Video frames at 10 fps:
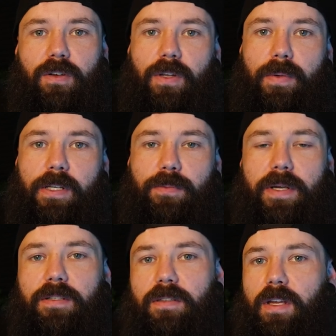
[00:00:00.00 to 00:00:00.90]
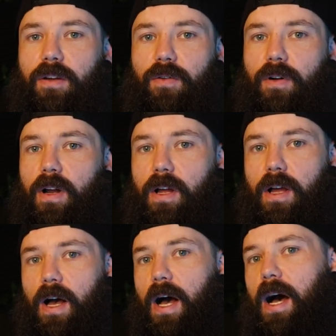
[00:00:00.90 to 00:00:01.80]
on a USB stick or
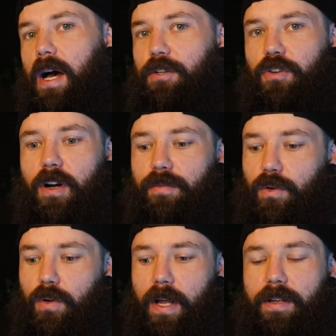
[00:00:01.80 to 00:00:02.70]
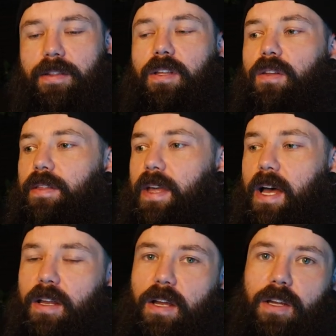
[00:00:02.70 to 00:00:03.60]
a hard drive or anything like
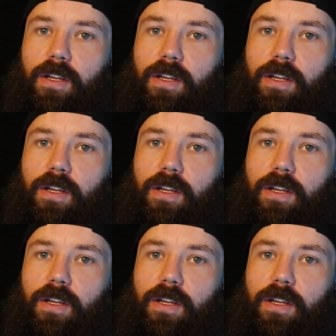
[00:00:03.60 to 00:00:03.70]
that,